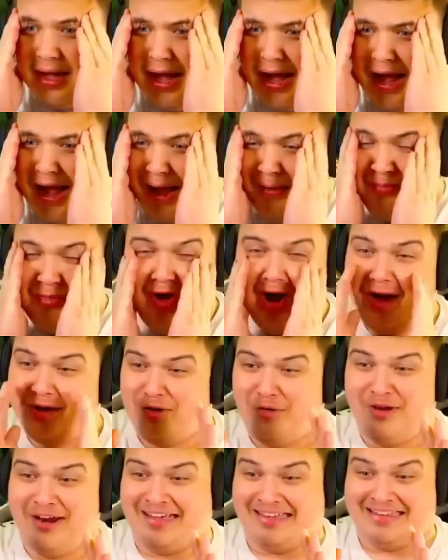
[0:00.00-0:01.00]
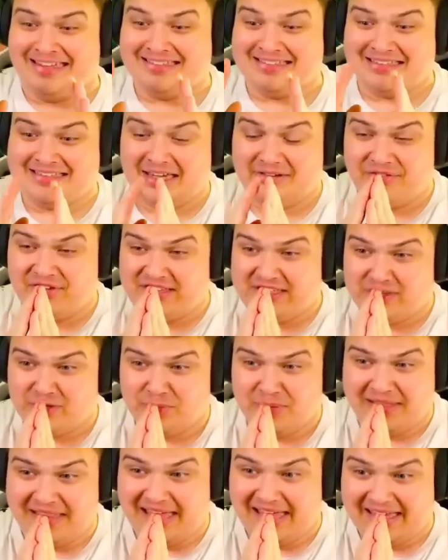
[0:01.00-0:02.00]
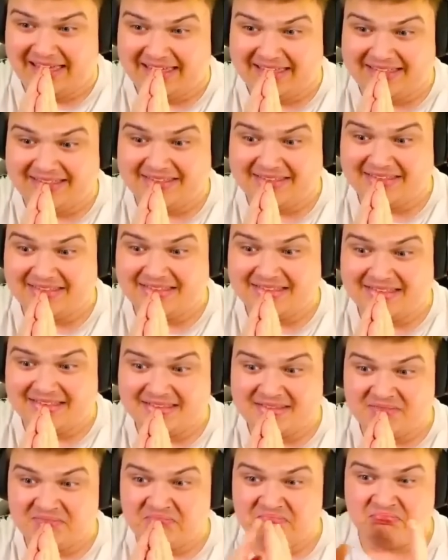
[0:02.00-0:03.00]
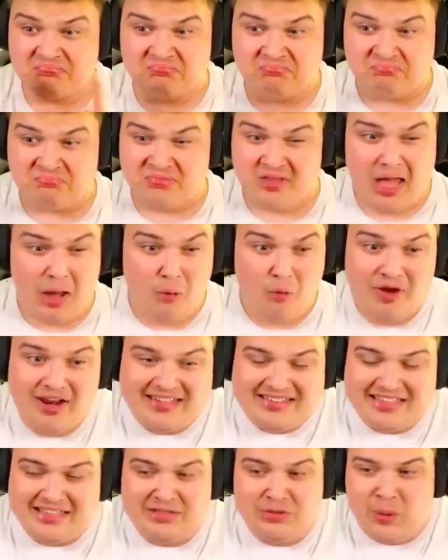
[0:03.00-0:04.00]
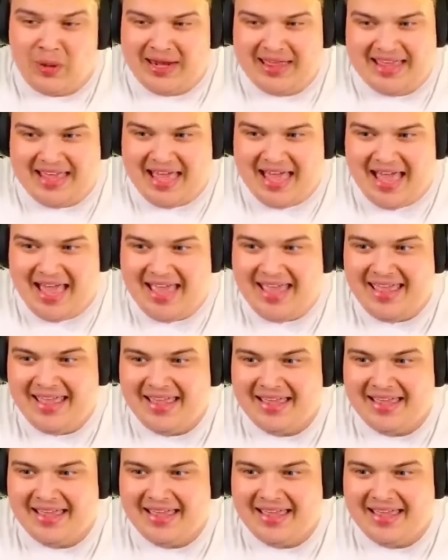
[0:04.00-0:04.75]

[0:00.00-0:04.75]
I'm not, I don't want to collect this. I think this will be like, I want to say 20k.